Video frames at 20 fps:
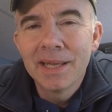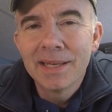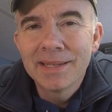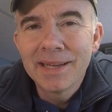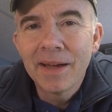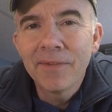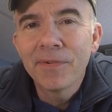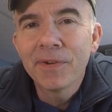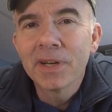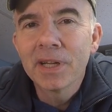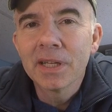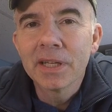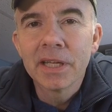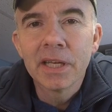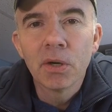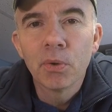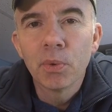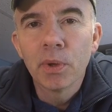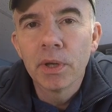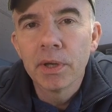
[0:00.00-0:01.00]

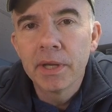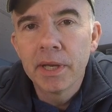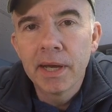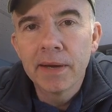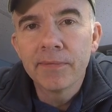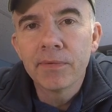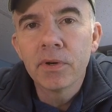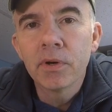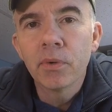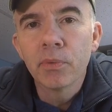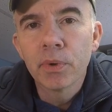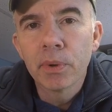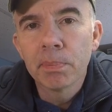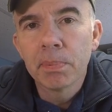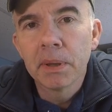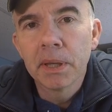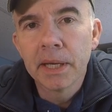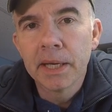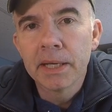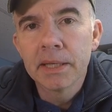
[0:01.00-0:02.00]
definitely it will never
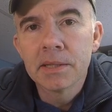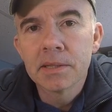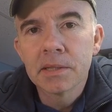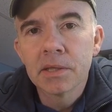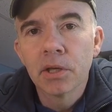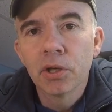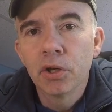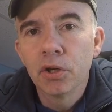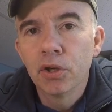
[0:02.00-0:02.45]
replace